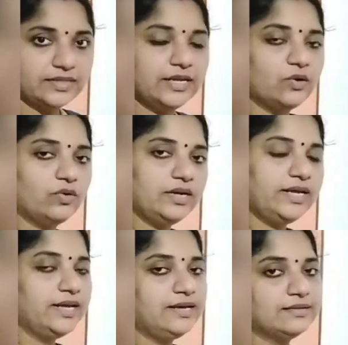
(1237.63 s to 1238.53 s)
Then
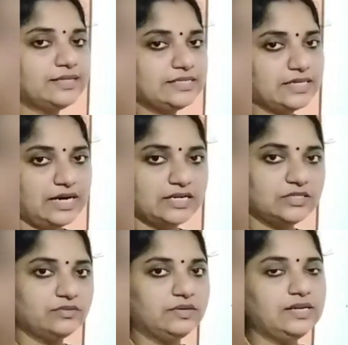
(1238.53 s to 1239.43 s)
only the
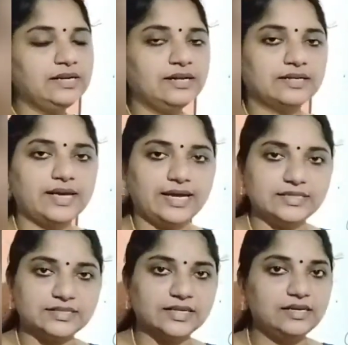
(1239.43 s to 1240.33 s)
charge will
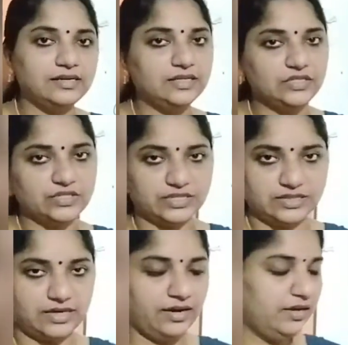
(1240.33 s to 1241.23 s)
cancel each
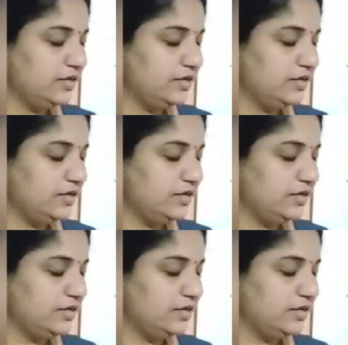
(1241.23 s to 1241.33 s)
other.